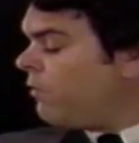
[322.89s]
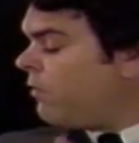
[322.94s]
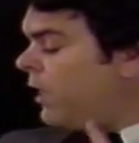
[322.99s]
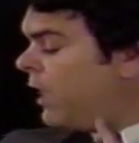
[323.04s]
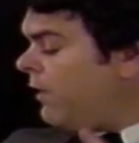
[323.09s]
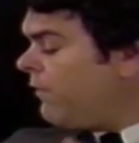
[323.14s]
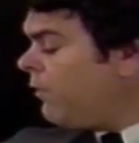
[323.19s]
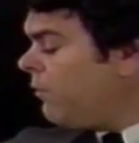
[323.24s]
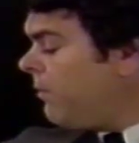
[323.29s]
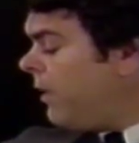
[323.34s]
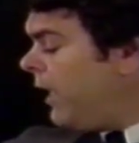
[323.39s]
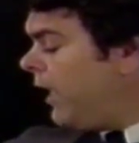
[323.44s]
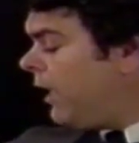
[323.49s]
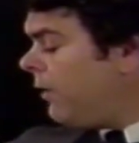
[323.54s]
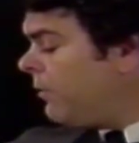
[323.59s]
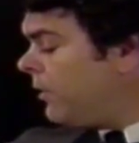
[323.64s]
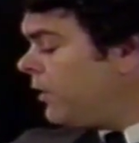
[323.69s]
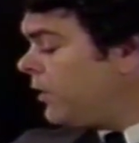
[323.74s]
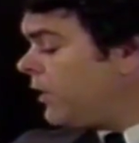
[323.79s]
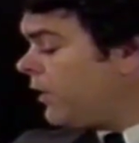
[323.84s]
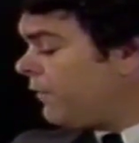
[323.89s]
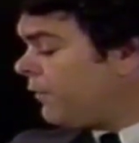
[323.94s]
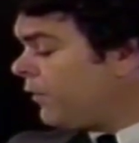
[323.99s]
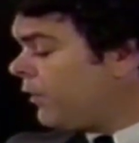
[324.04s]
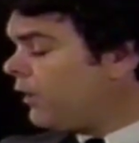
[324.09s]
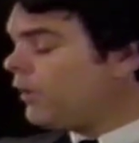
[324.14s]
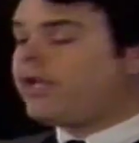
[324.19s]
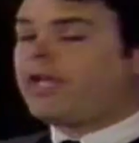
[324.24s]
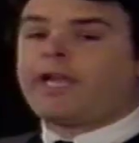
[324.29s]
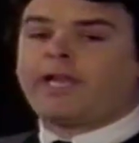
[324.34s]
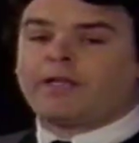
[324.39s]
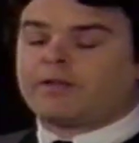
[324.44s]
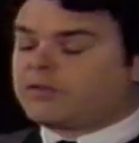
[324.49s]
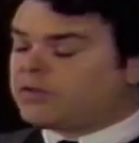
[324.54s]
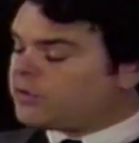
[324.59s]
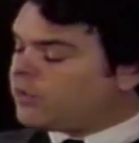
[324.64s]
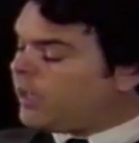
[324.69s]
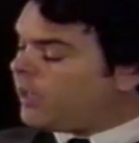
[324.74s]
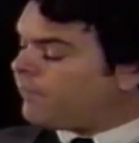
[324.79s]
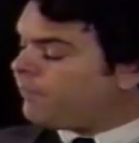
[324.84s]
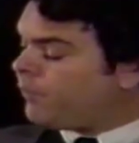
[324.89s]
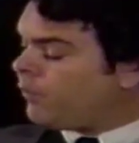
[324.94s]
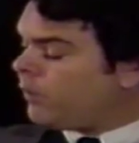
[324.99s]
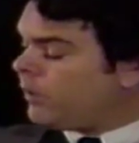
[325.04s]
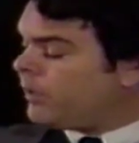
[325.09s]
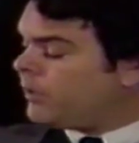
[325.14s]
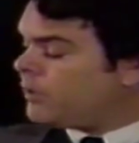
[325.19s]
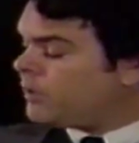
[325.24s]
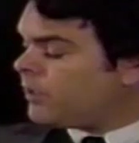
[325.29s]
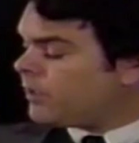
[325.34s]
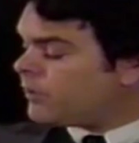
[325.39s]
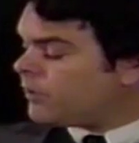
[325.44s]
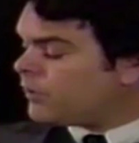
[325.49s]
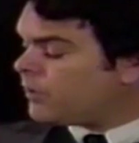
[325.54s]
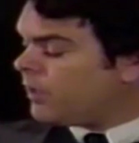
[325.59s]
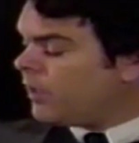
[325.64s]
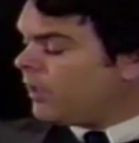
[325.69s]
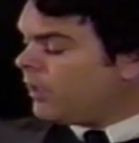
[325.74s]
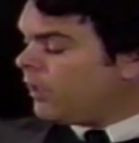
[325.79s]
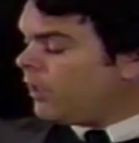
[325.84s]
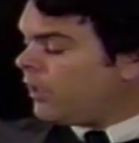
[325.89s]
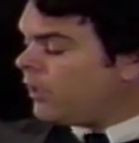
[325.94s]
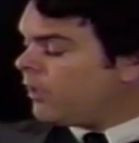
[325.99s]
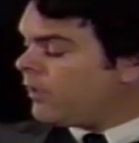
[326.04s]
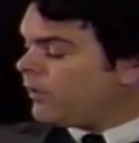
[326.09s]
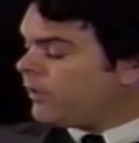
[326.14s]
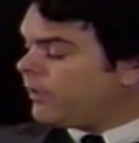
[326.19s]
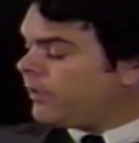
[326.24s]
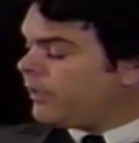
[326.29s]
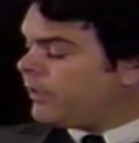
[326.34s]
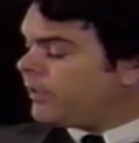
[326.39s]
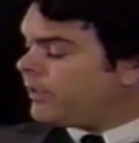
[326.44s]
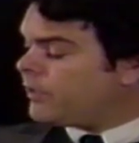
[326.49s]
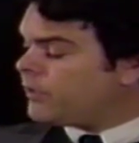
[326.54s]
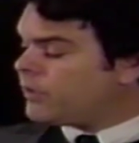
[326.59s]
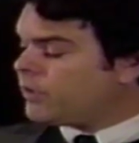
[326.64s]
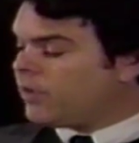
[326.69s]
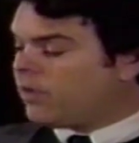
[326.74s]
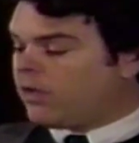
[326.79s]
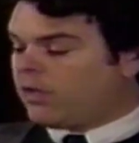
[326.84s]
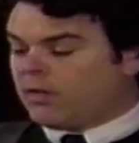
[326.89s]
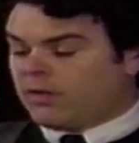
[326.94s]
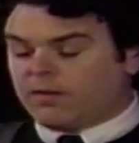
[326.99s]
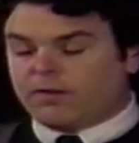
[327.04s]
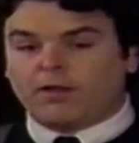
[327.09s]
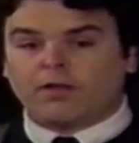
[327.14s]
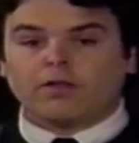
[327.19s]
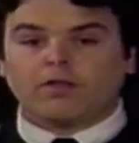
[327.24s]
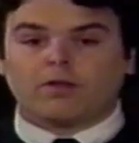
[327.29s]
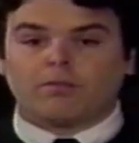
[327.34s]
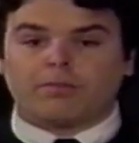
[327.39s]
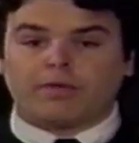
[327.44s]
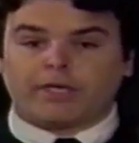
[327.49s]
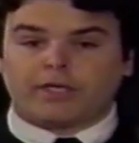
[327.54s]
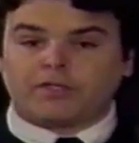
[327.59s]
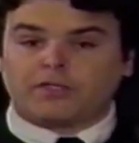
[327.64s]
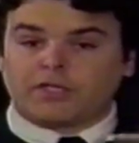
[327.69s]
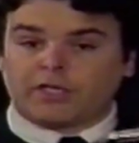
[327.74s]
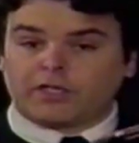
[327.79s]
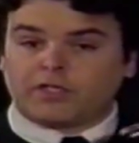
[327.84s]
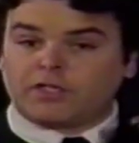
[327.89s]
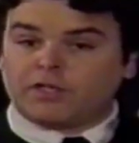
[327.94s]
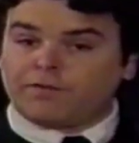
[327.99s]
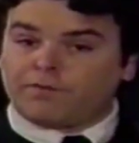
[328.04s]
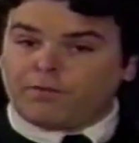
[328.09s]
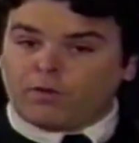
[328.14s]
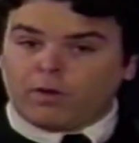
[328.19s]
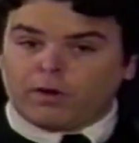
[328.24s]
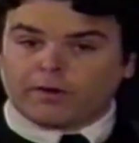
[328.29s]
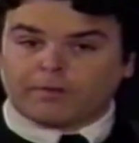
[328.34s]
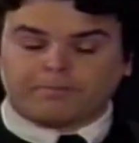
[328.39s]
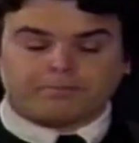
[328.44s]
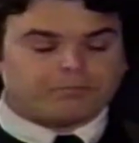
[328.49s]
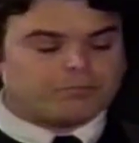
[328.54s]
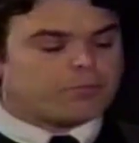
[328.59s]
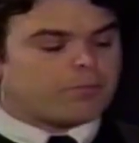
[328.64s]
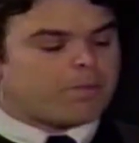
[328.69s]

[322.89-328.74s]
They even make them in different lengths. Like for instance, here is the big 64.